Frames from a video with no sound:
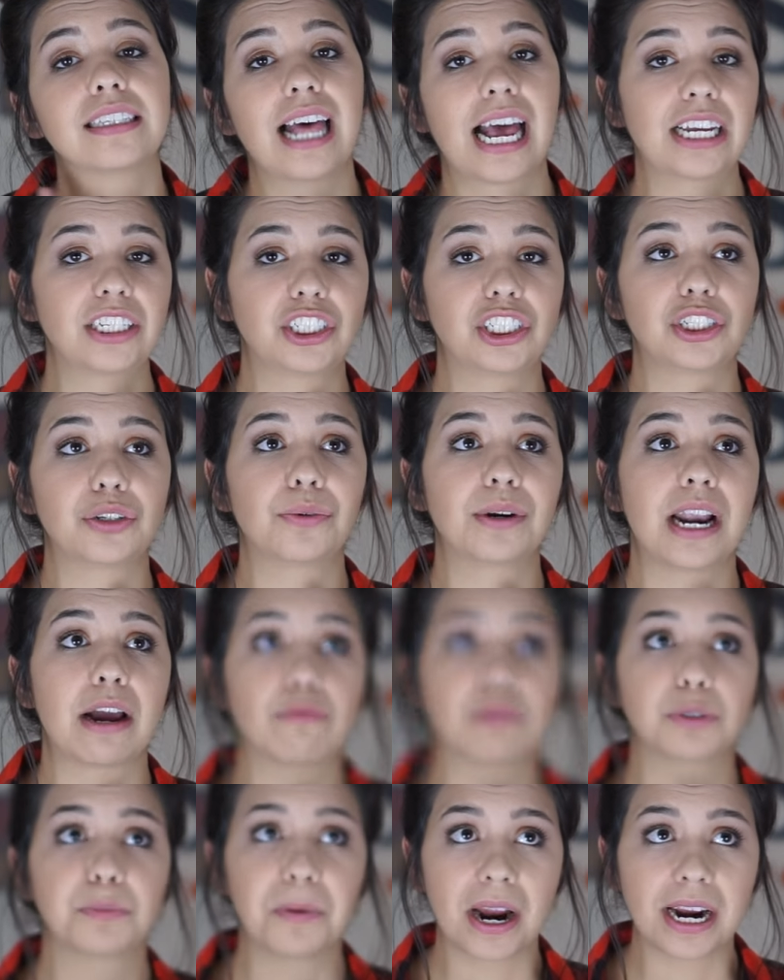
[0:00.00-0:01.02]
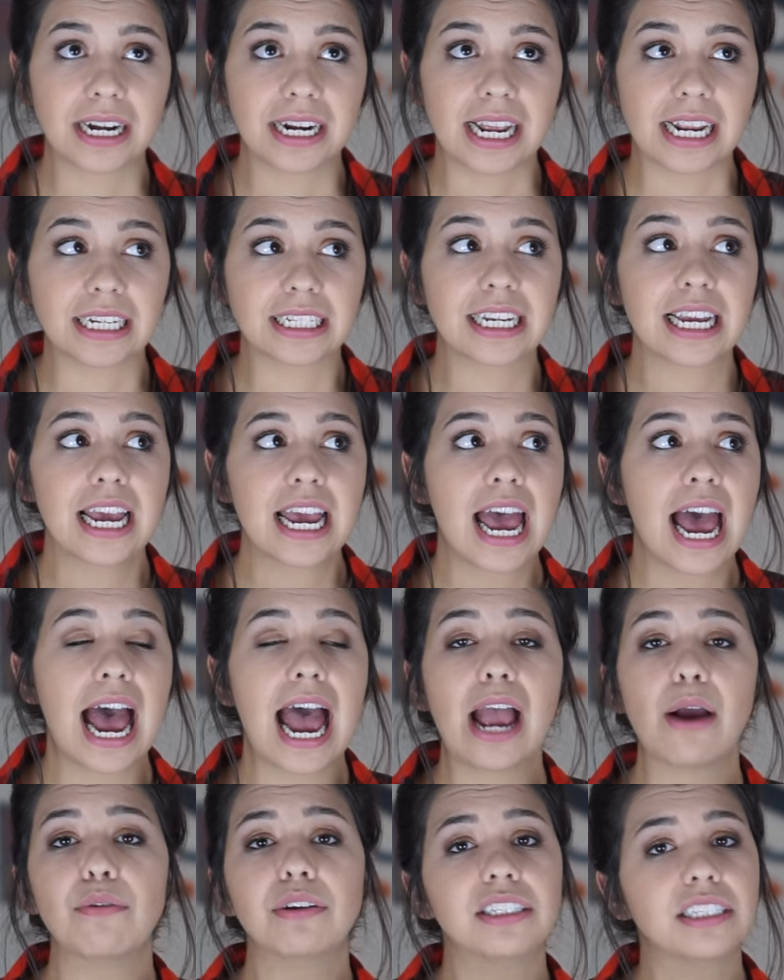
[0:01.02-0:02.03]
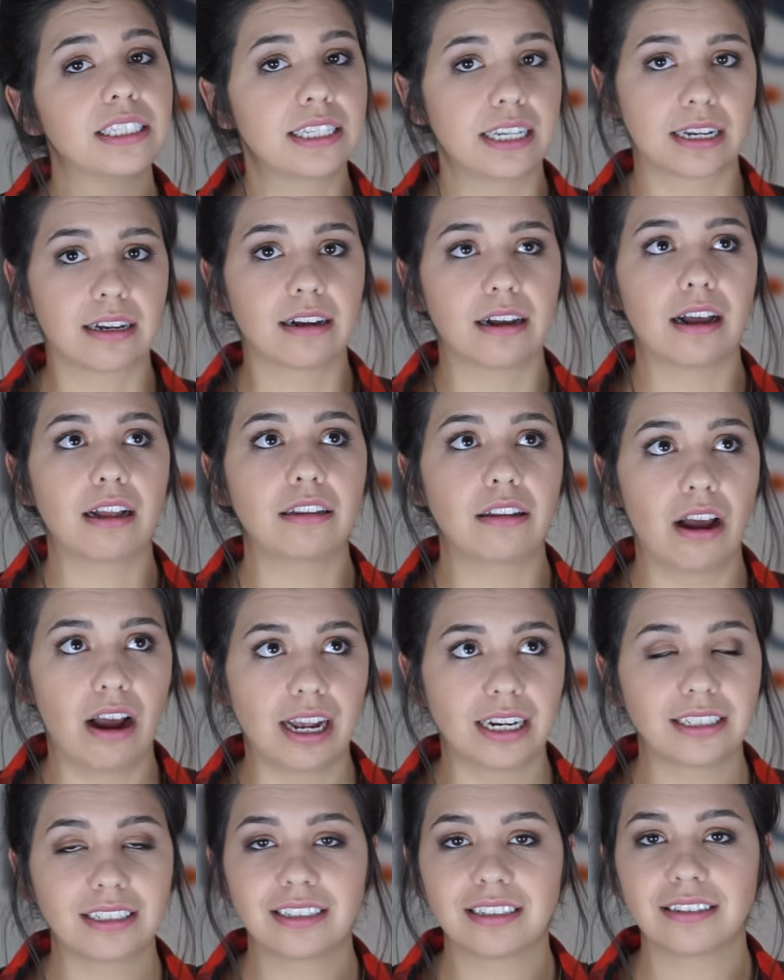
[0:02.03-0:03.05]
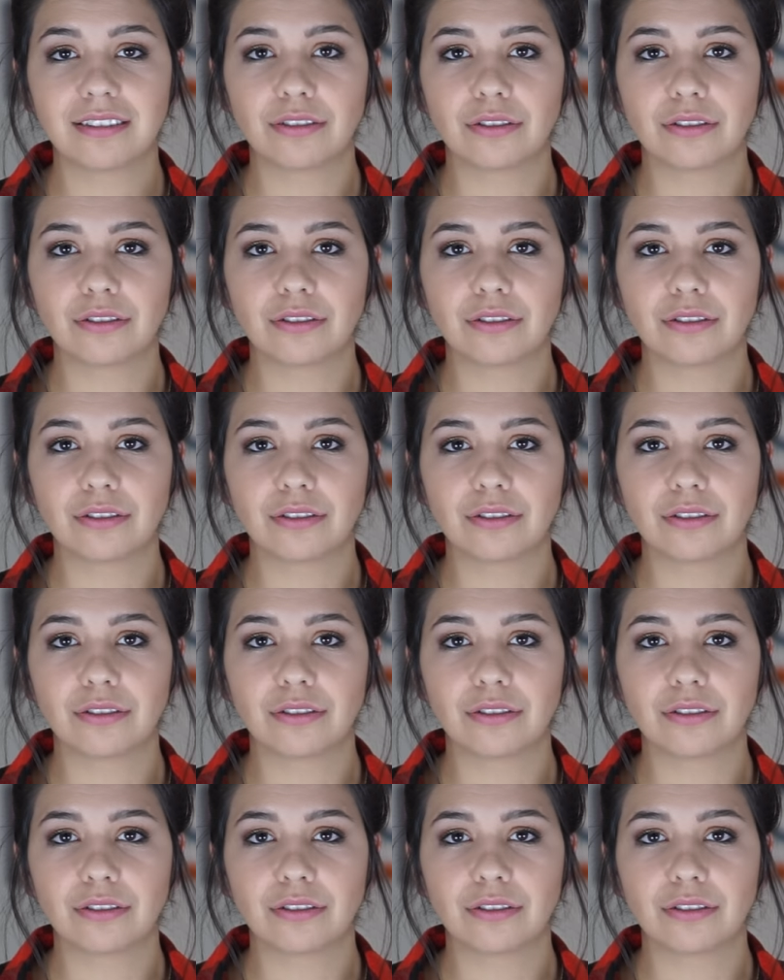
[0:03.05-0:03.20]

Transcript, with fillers: last year when I was pregnant I was sick a lot.